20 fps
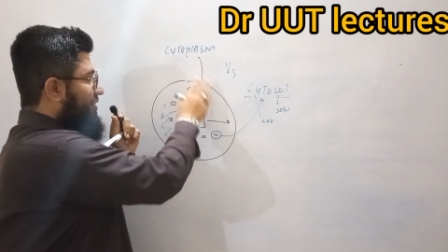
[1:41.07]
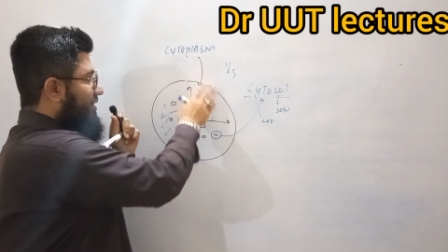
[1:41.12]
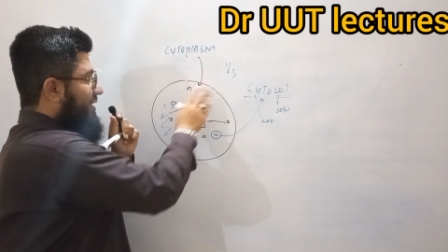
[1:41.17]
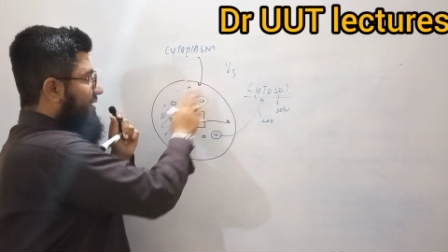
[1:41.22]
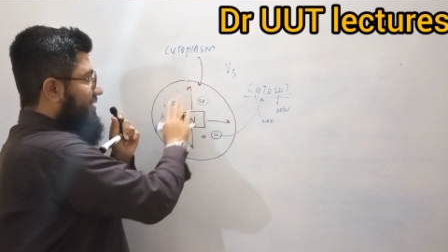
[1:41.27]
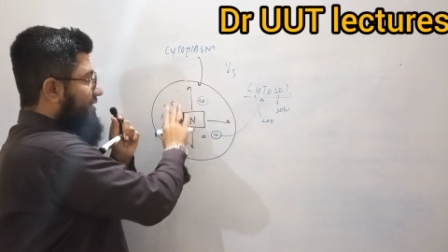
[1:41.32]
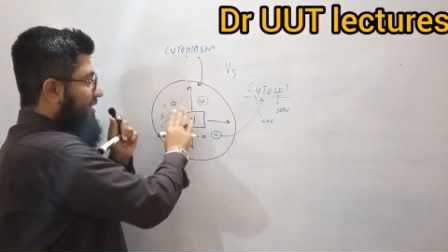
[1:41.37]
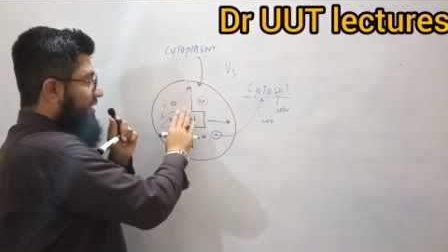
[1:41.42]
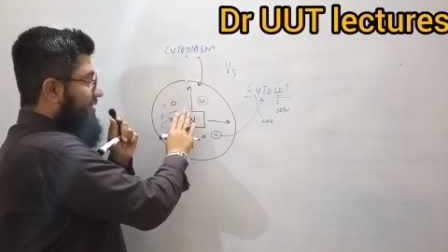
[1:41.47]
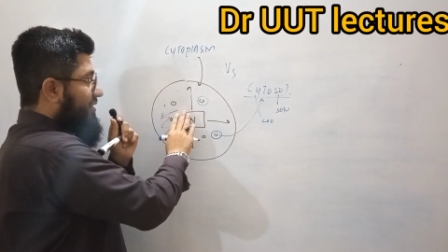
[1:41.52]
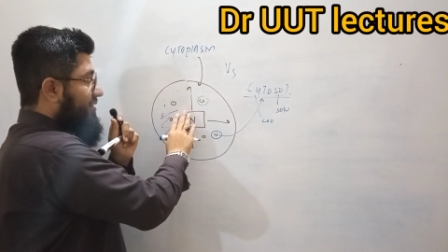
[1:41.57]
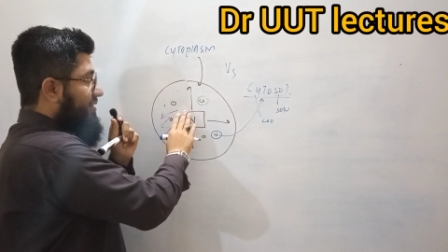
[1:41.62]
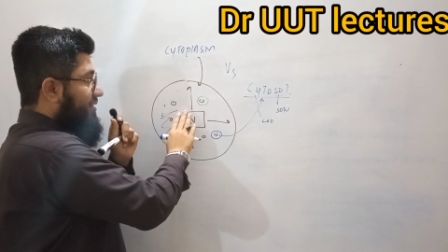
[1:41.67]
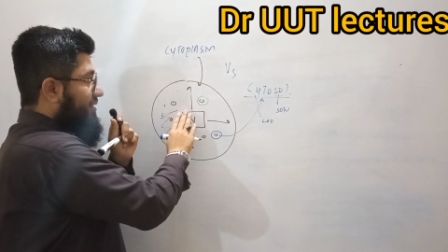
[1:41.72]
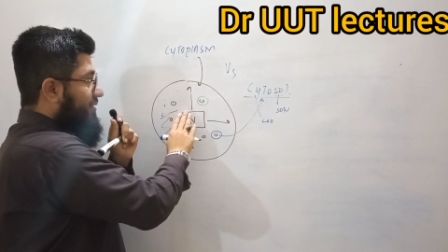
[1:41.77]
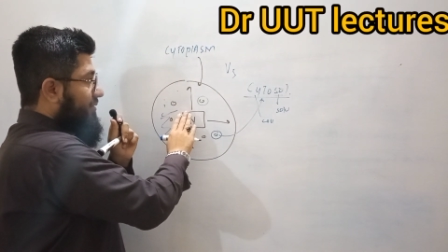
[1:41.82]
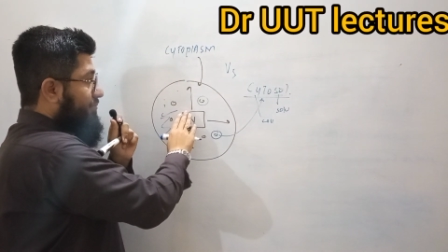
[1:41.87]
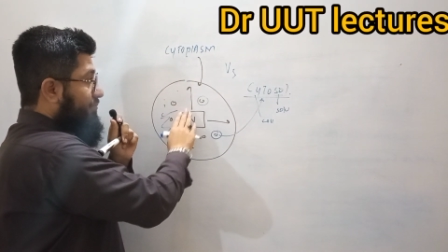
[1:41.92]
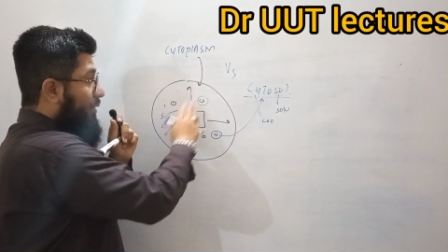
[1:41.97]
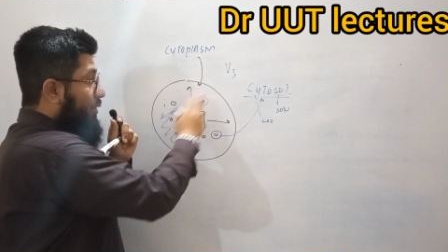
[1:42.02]
which
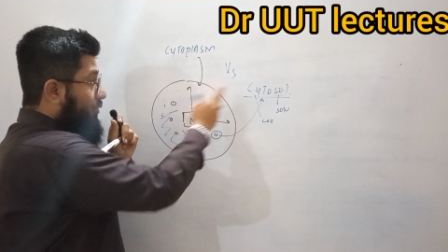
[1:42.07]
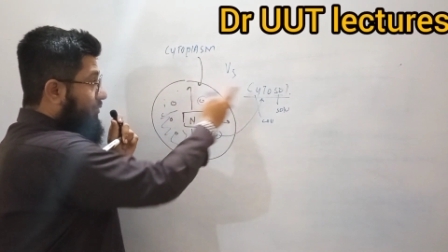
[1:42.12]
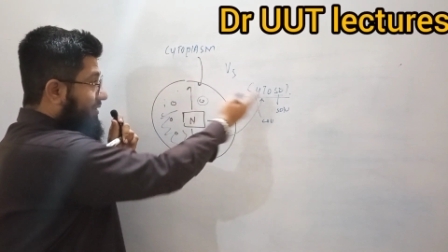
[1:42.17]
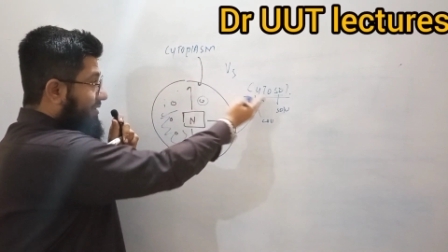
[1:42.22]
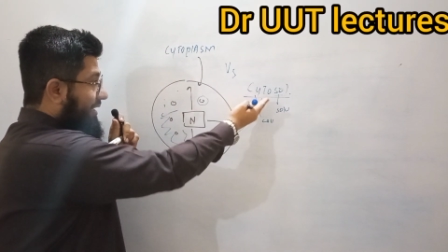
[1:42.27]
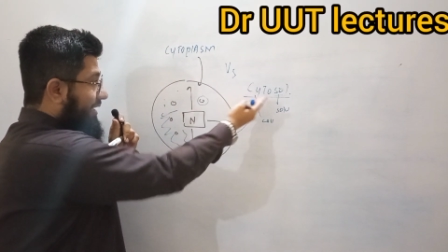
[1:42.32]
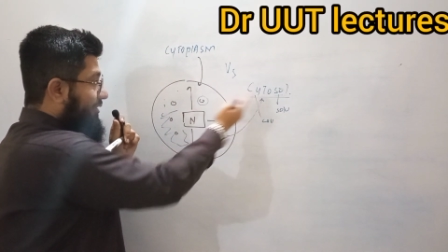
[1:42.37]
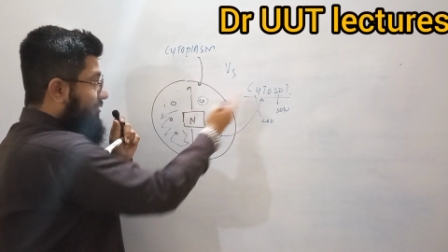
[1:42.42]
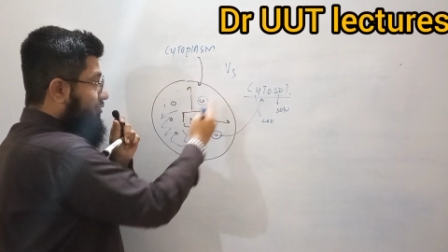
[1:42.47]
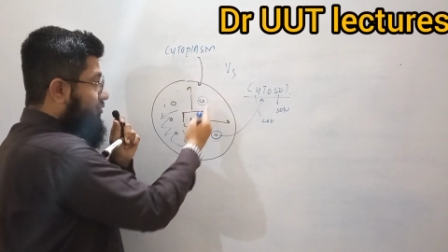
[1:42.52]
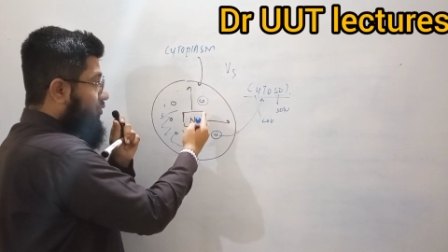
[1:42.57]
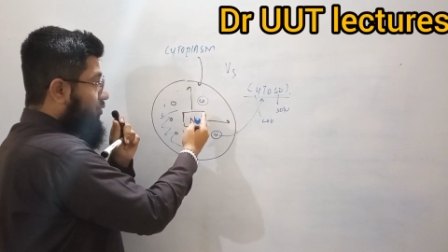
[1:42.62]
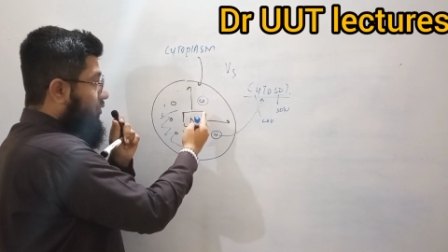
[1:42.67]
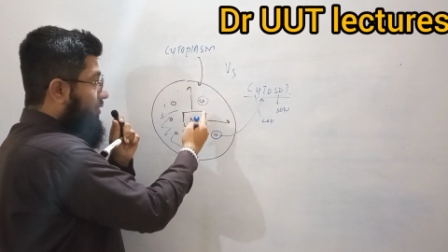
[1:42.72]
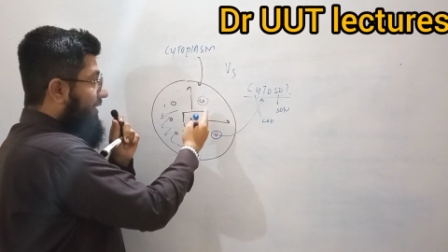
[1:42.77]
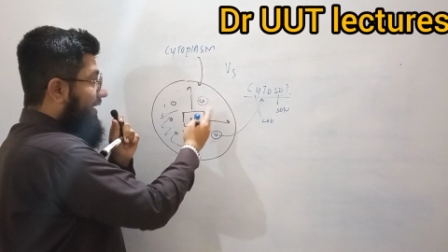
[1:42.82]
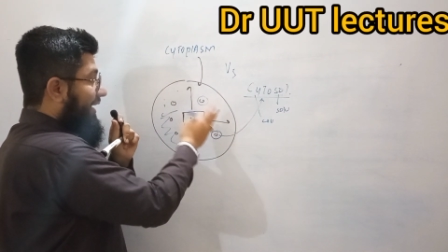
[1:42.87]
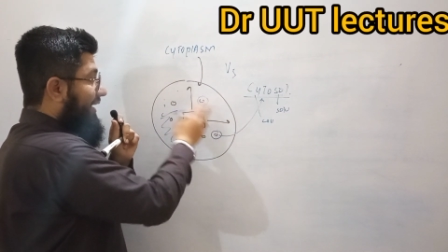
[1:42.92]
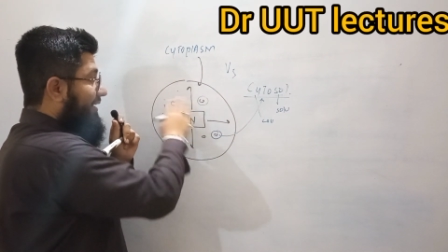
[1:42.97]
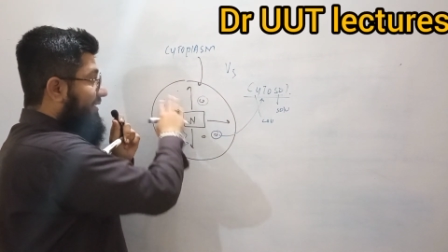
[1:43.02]
contains both the
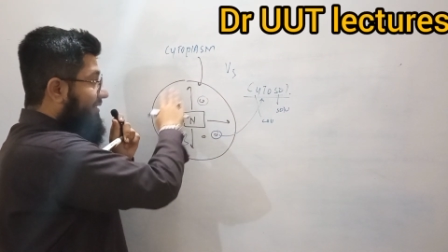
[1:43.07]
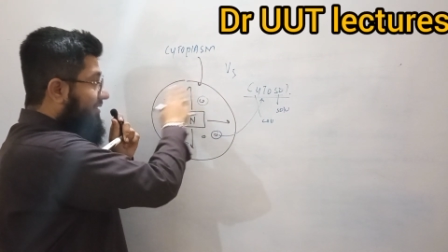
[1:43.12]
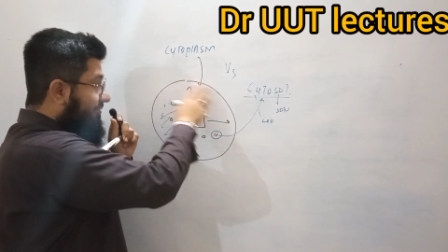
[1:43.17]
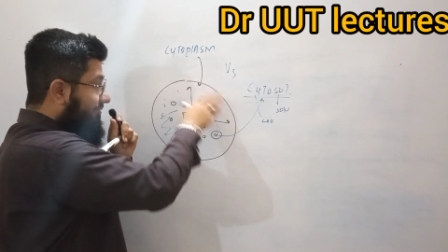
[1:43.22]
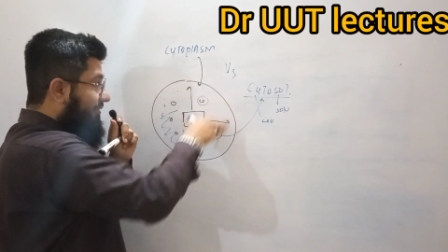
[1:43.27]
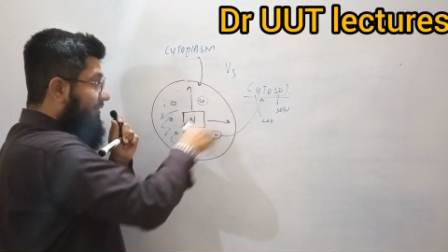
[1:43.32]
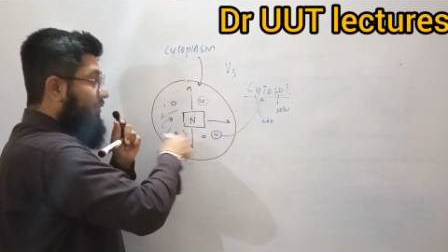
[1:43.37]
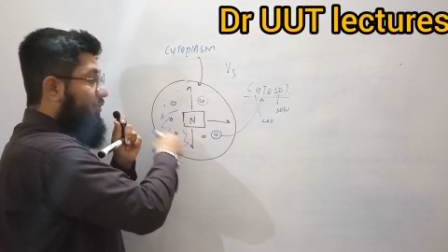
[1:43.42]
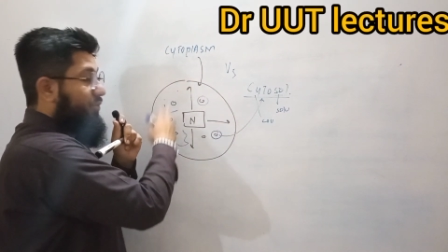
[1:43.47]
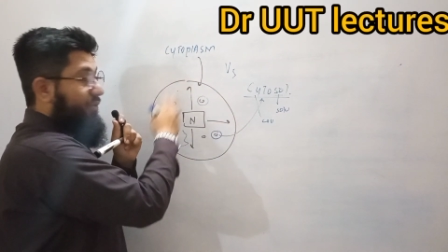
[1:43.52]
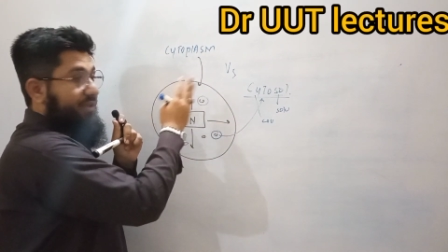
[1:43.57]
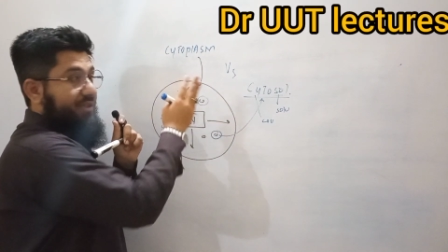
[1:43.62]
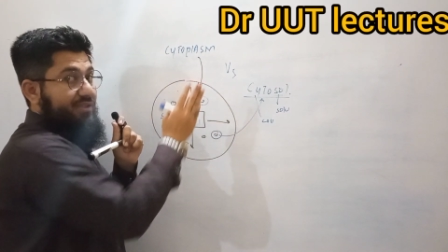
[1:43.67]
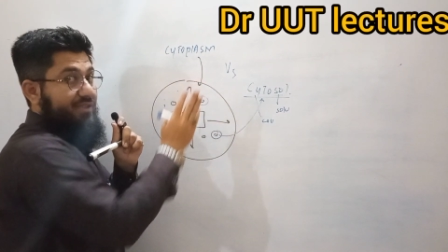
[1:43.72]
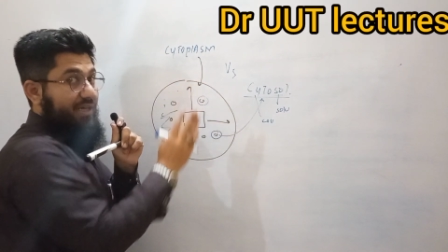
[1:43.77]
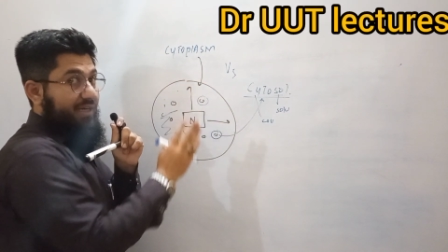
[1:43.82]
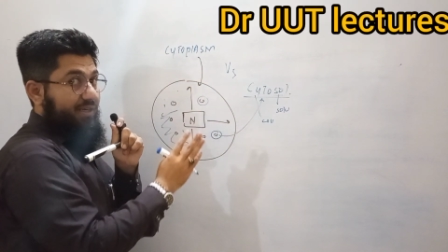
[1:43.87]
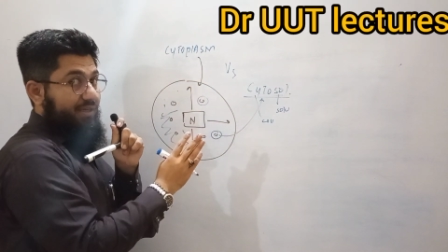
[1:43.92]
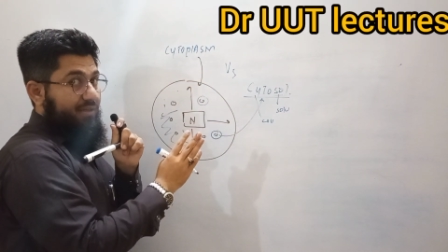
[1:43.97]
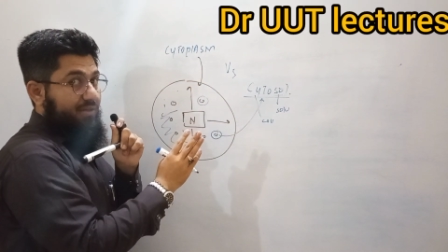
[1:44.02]
cytosol and the fluid
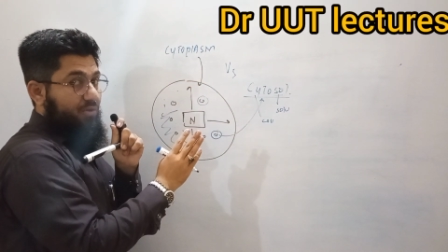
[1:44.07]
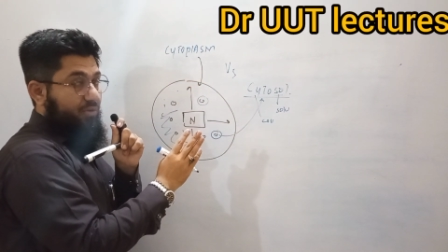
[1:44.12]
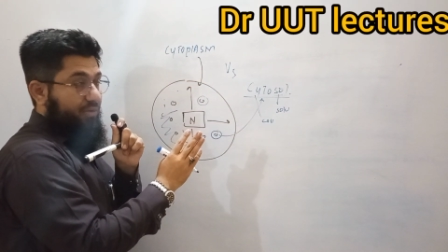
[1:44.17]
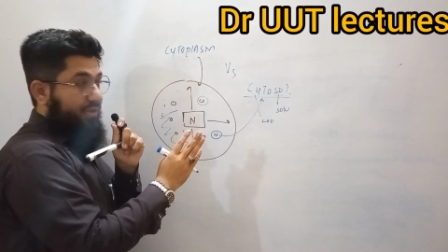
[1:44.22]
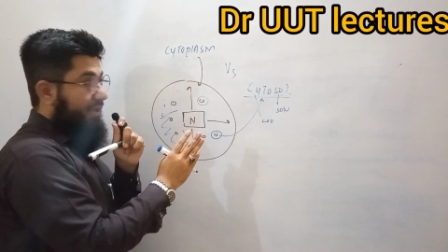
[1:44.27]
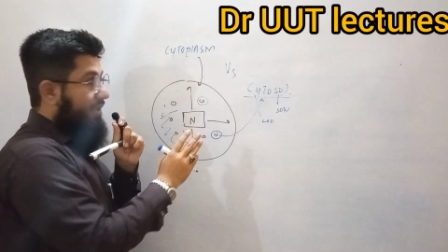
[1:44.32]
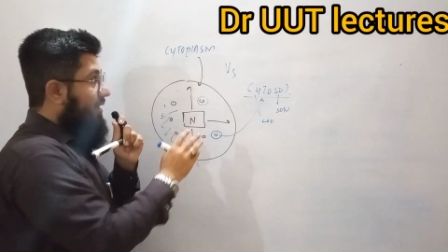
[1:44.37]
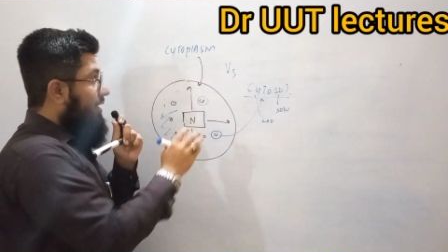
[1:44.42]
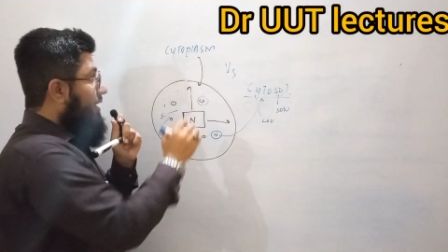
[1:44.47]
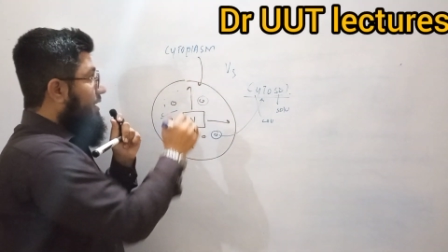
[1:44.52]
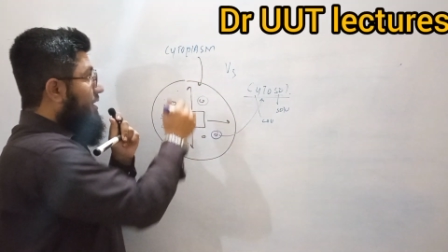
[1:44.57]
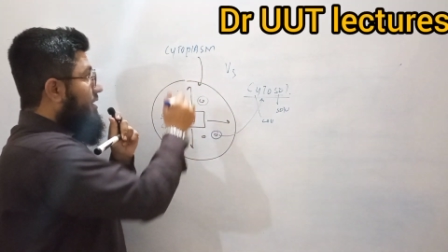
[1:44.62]
entire. Okay.